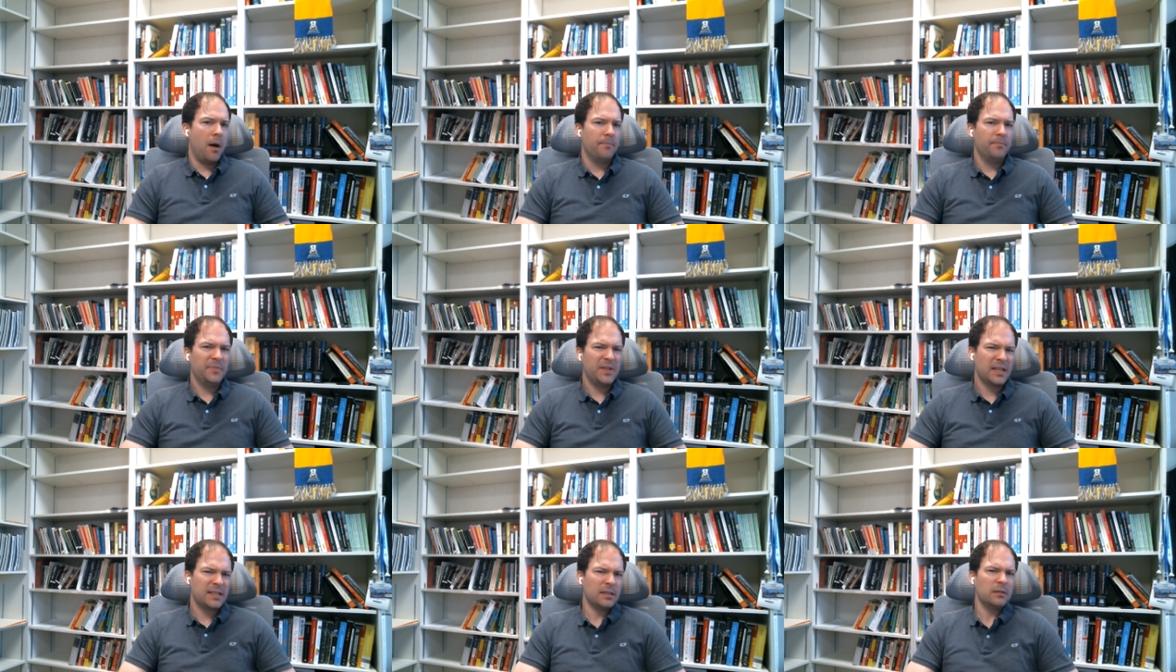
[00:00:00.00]

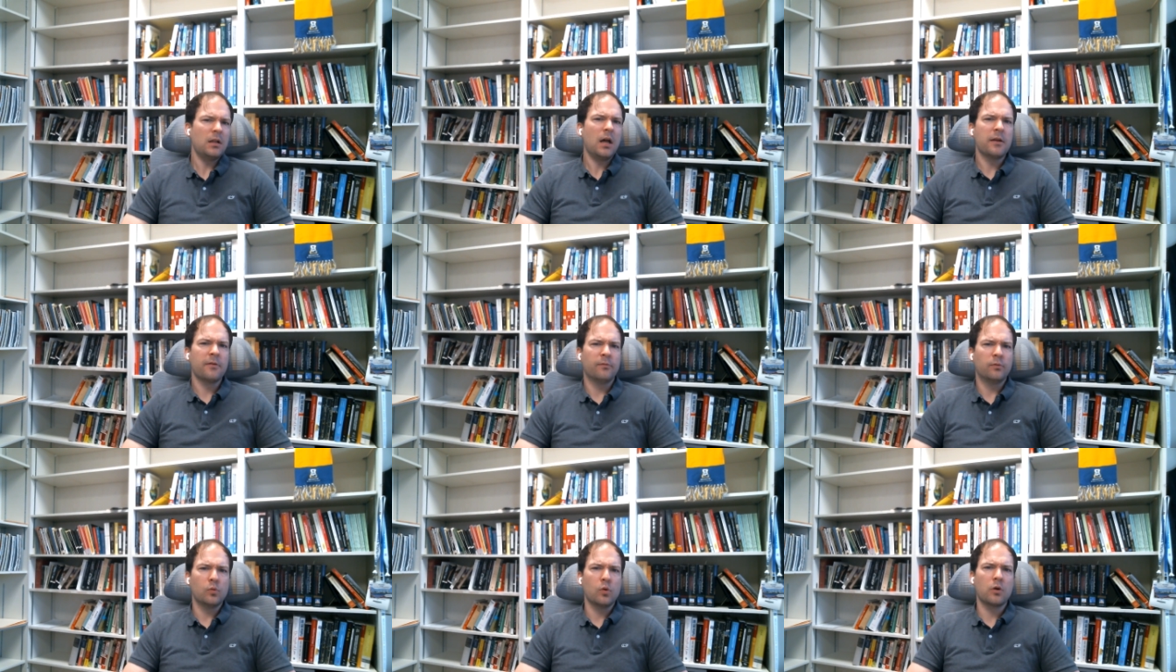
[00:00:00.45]
That's a lot
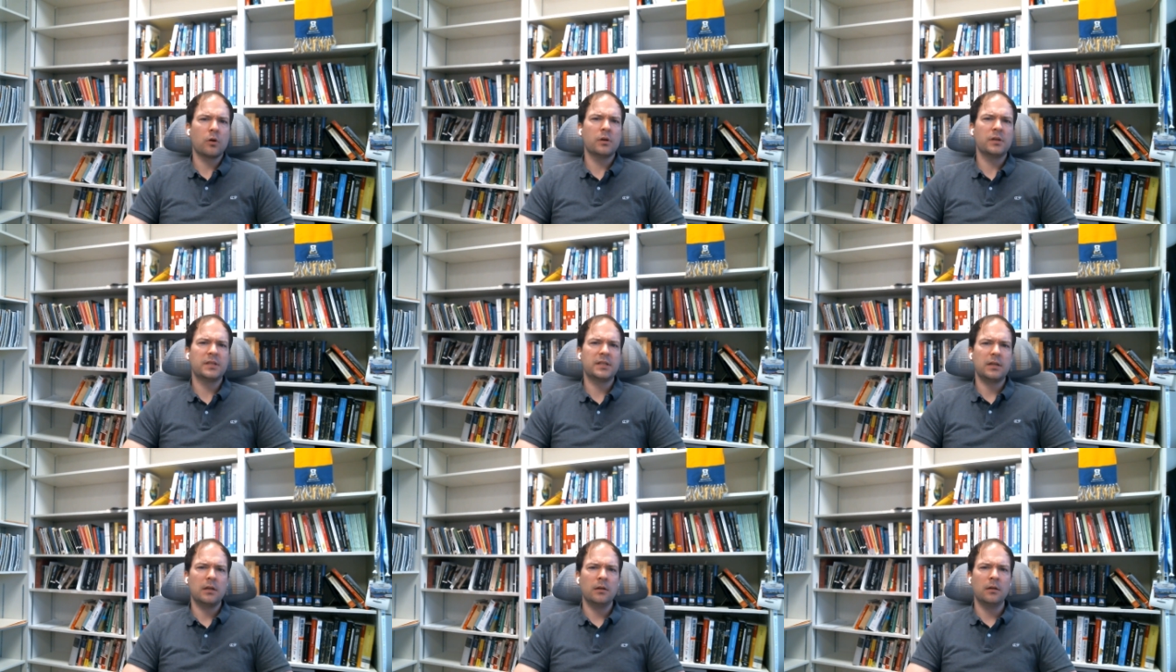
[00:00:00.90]
of
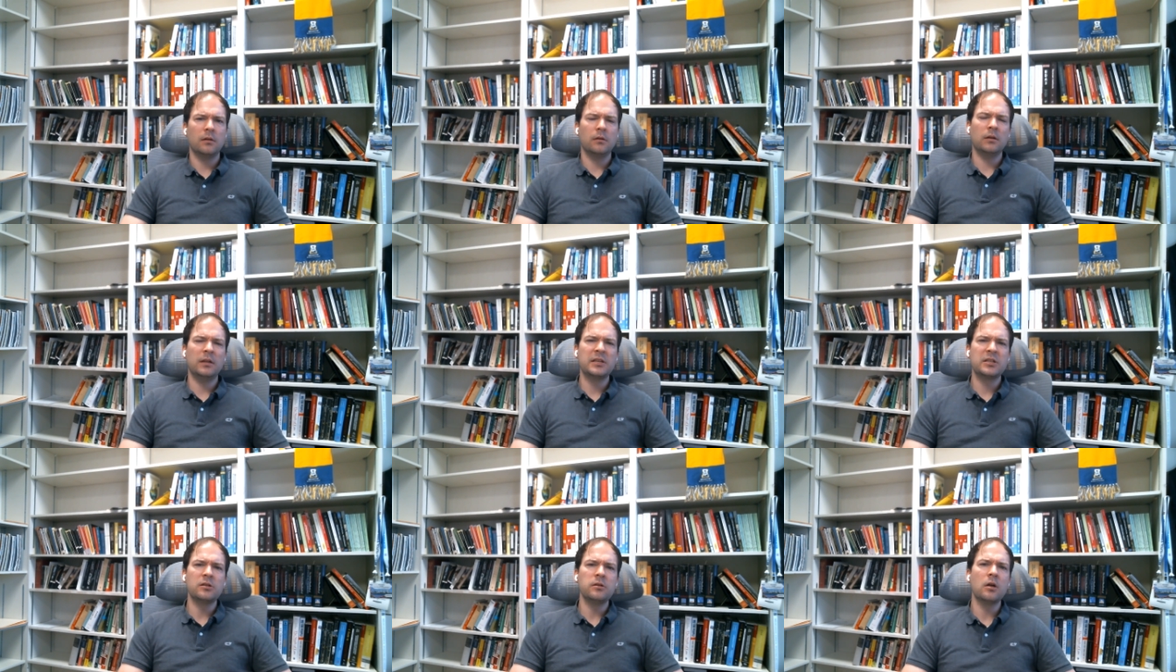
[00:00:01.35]
words.
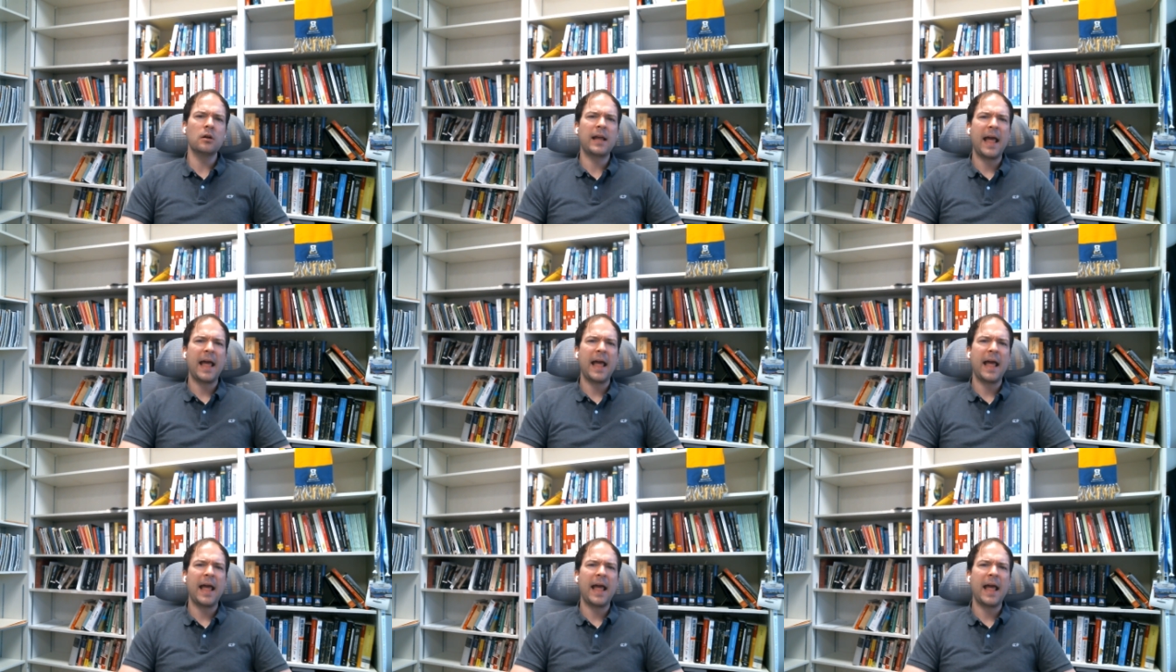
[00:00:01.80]
Let's look